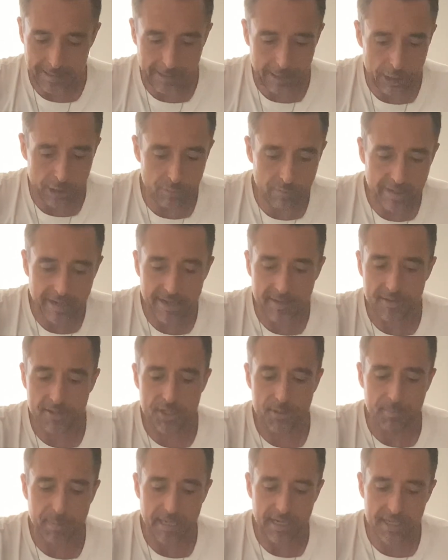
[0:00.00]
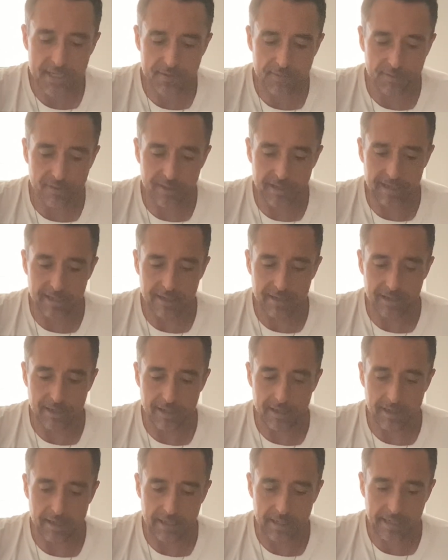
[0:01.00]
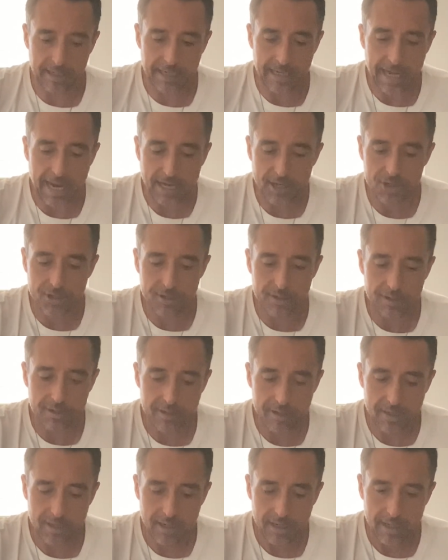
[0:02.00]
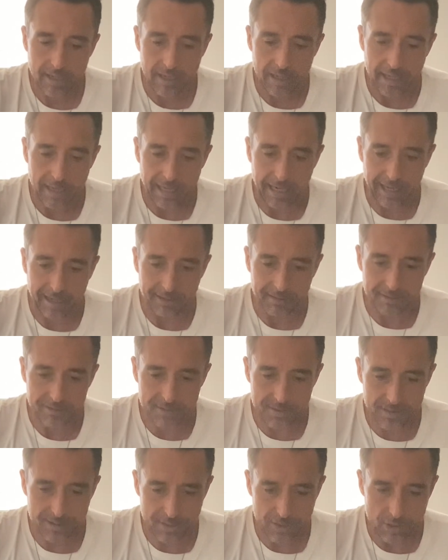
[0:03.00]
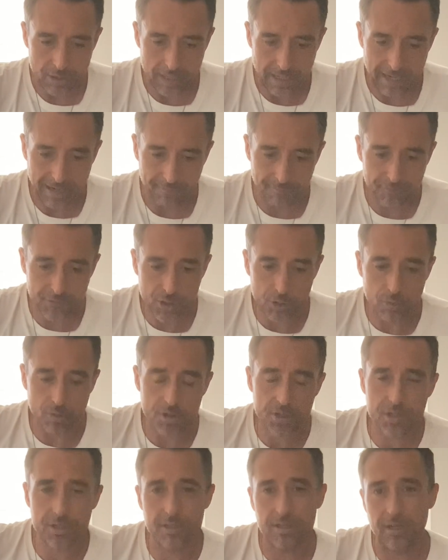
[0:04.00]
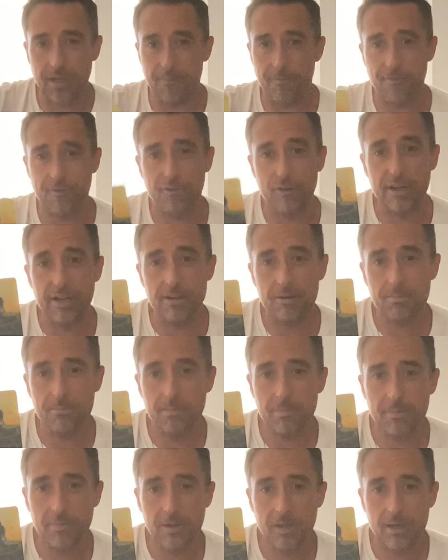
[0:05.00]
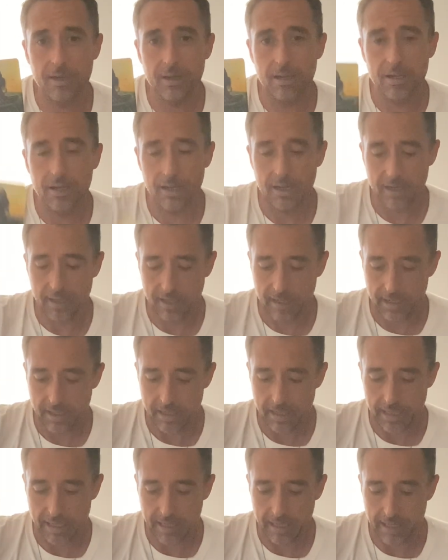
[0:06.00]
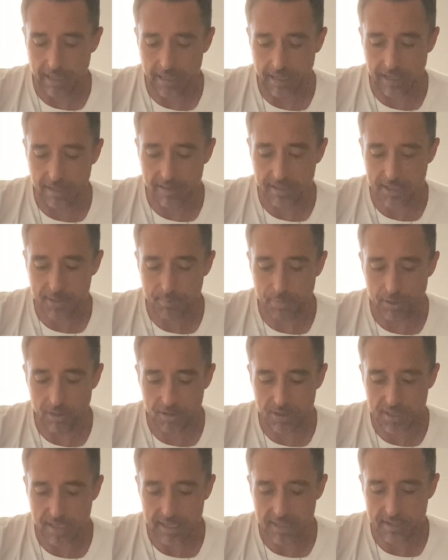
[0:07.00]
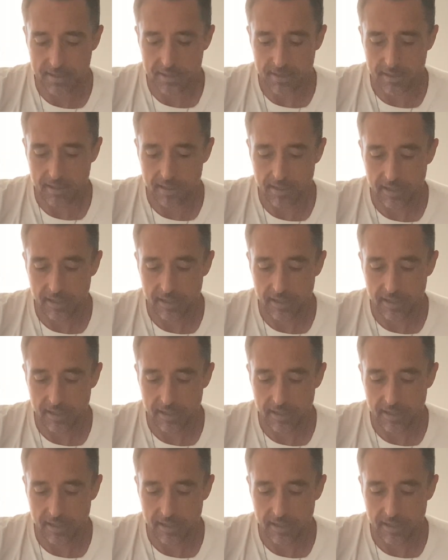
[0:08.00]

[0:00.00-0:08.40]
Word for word: create the space for the connection and have trust and freedom in this process,